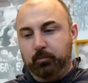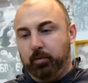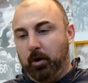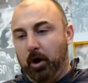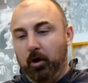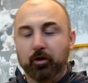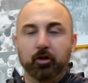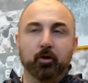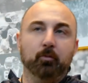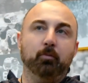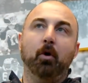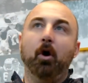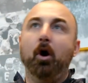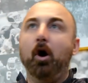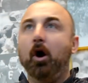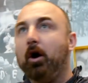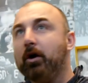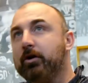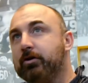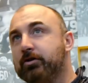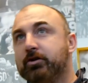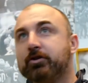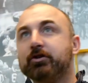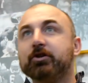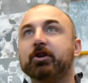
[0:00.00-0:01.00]
Punt the
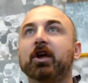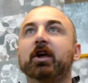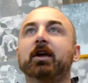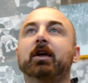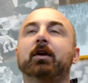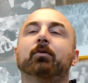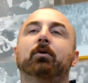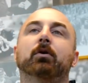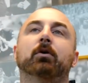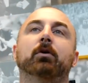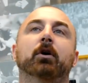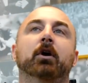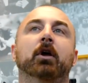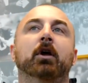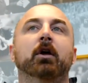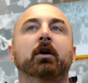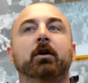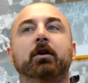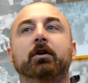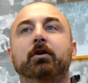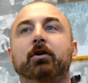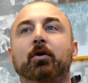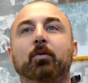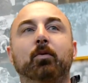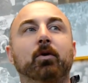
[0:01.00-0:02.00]
ball, you just kick it." Well,
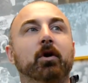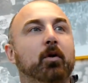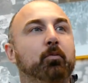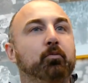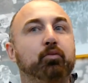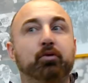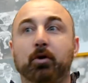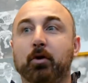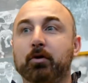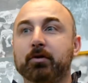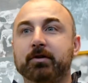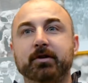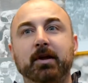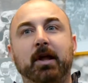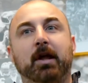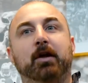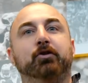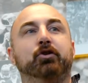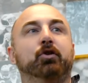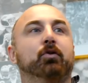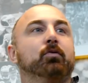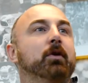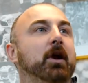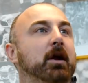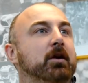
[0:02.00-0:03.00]
you know, we're a pro-style
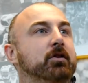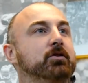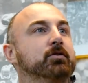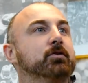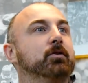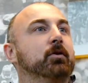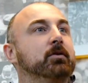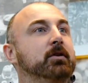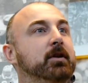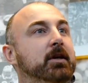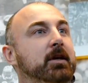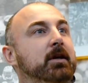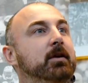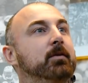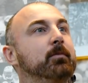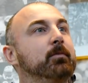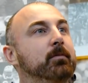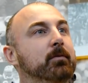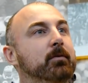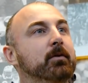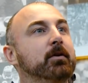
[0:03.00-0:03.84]
directional team.